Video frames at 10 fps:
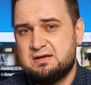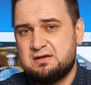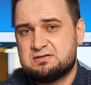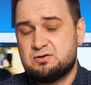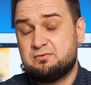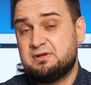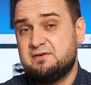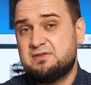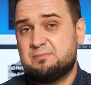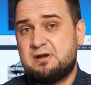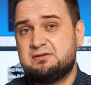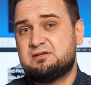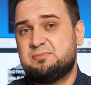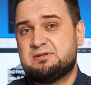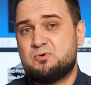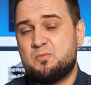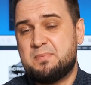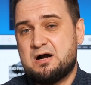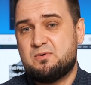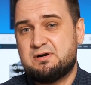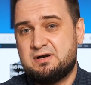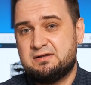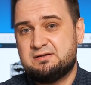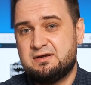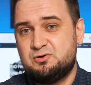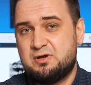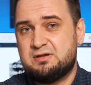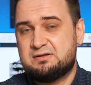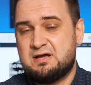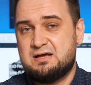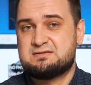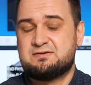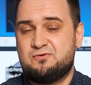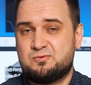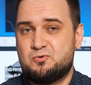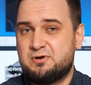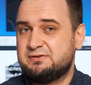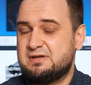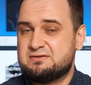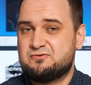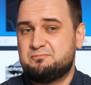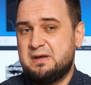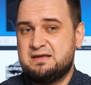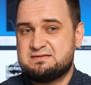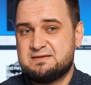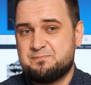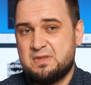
So give them a little bit more power and you cannot ask for more in terms of bass.